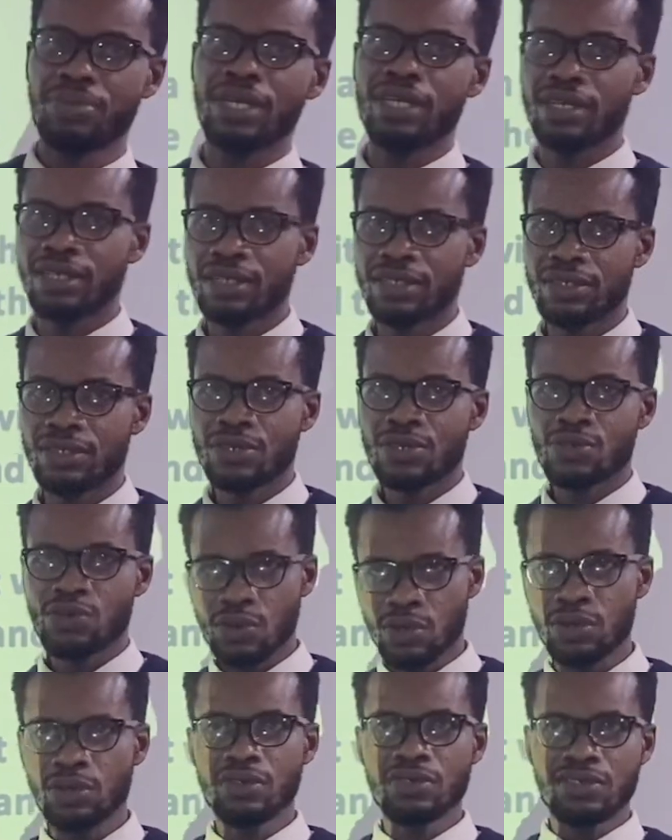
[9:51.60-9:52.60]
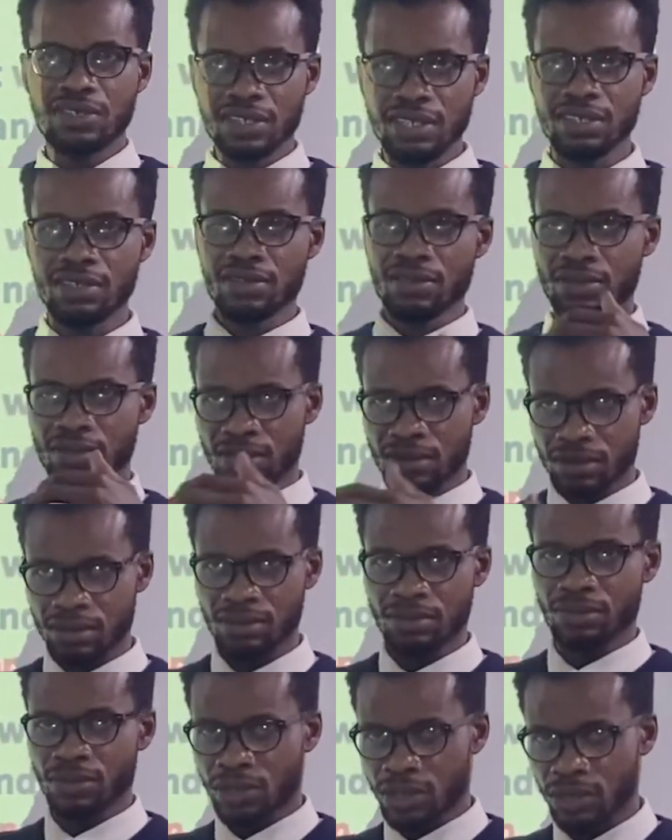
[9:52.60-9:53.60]
pay. So SNIT
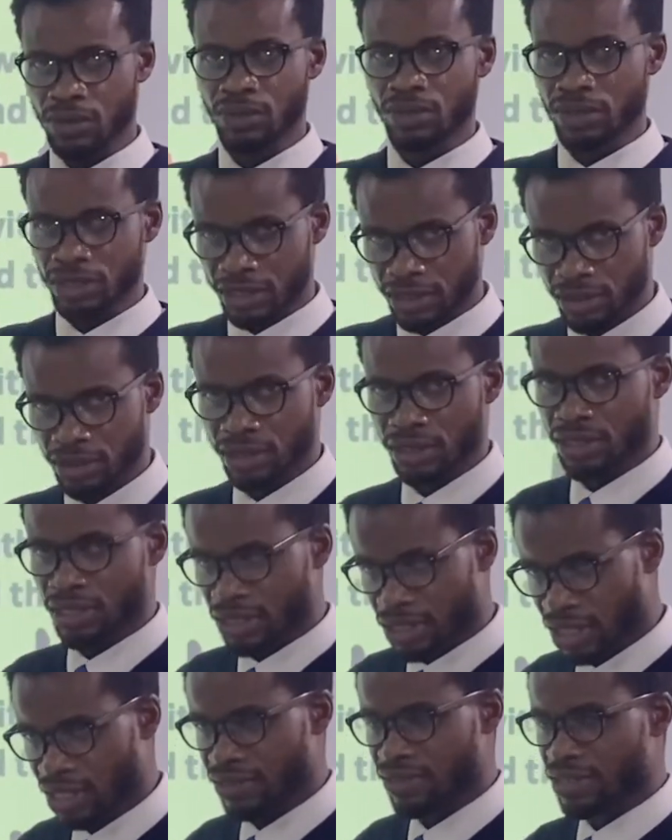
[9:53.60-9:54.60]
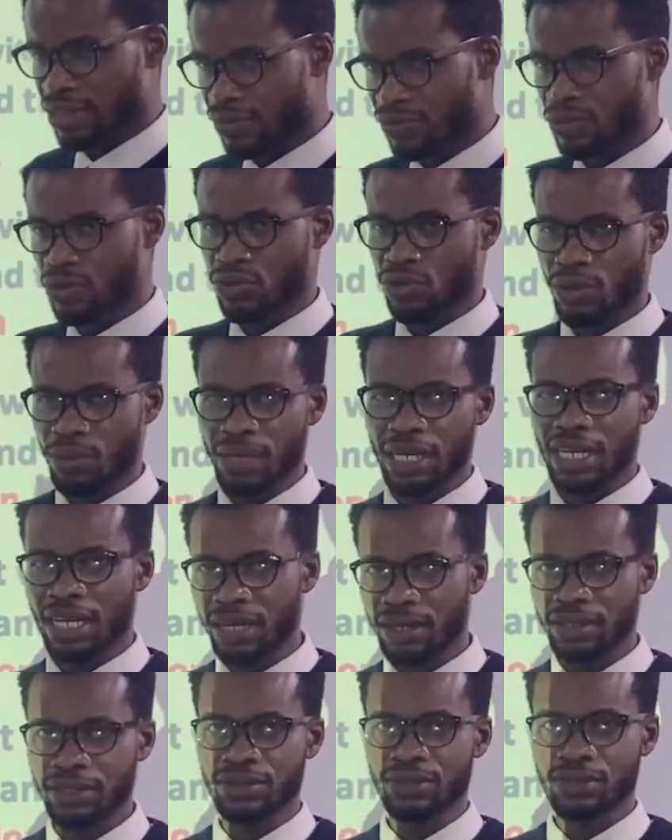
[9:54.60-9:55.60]
could just give you some
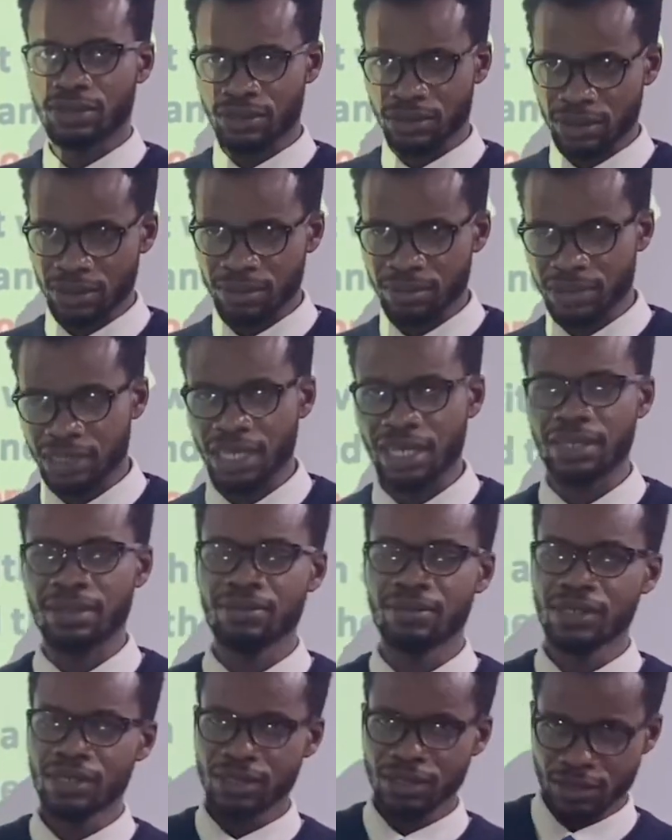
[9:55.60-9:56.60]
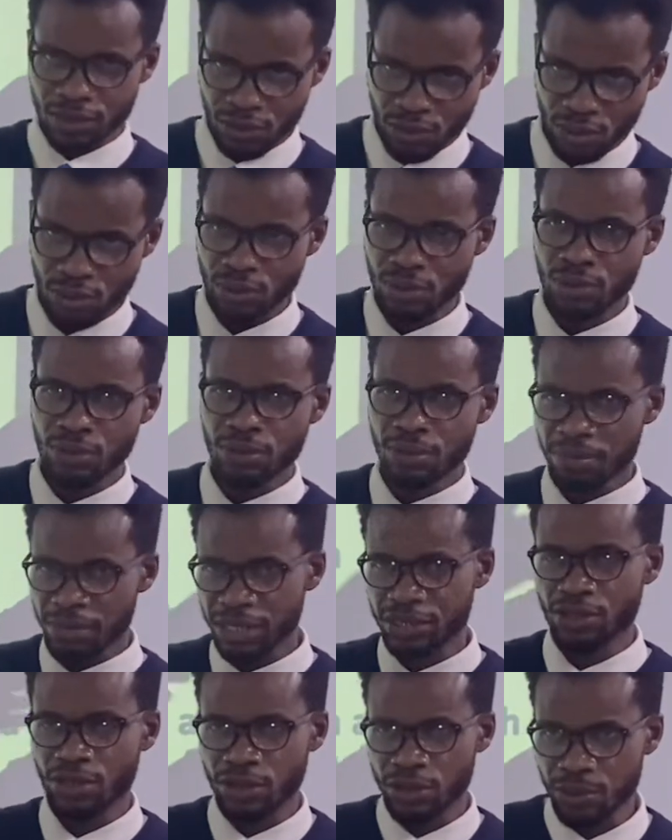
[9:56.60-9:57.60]
allowance or some time to
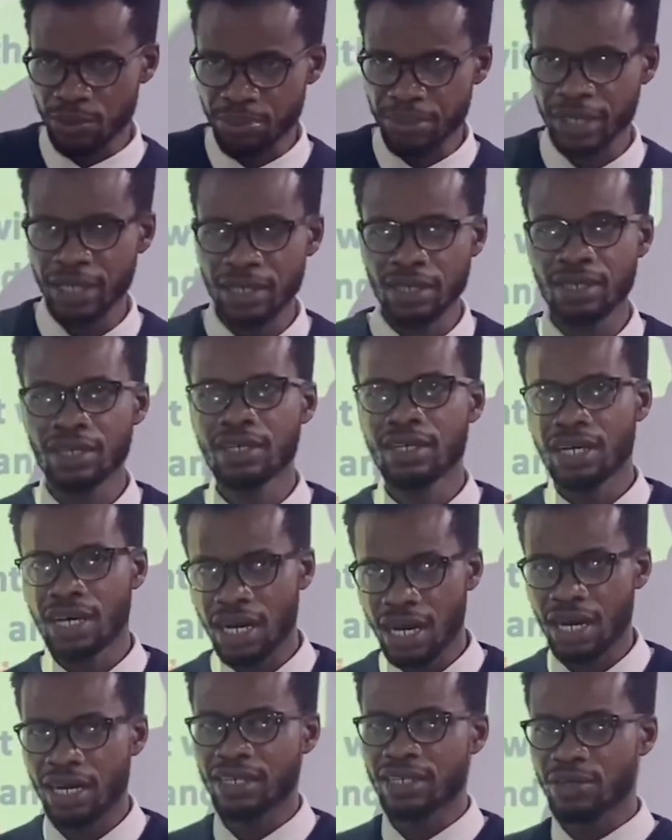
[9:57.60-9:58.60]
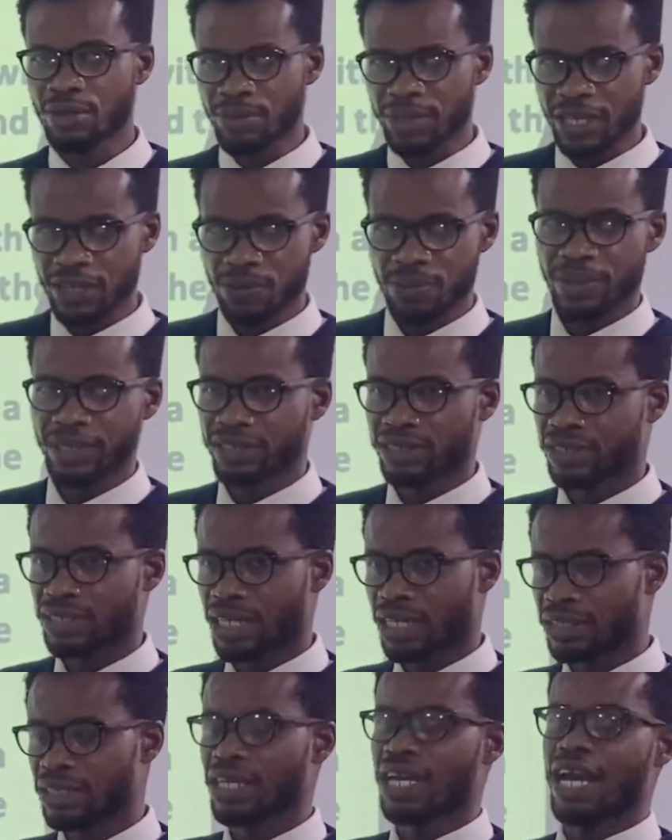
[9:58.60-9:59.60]
make sure you pay They'll be expecting
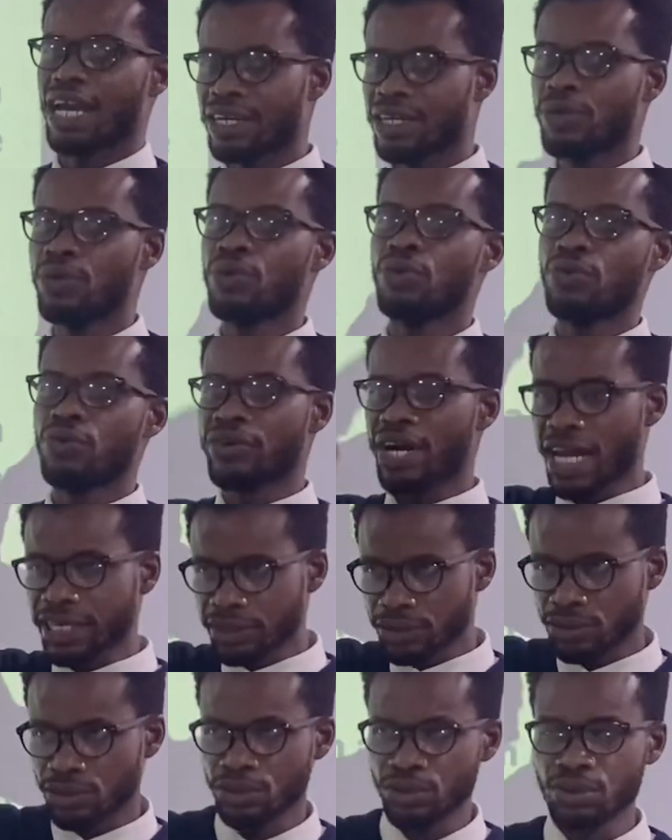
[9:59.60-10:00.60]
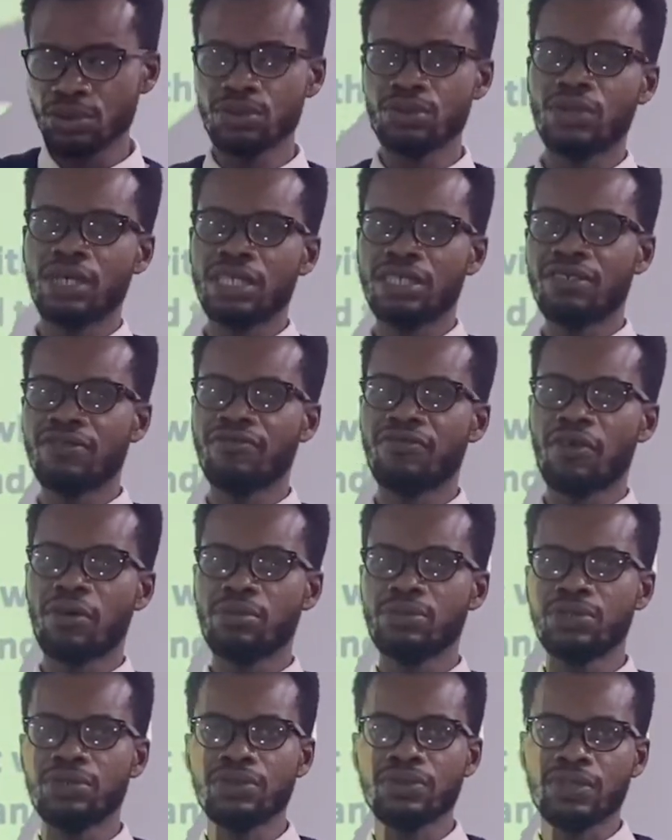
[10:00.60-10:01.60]
that. And they will write to you and
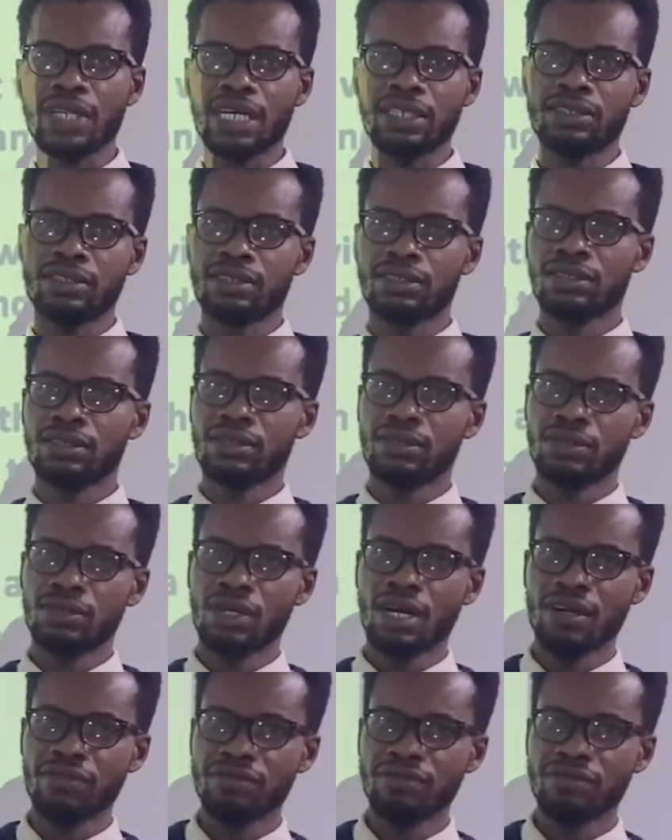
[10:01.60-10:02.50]
inform you that you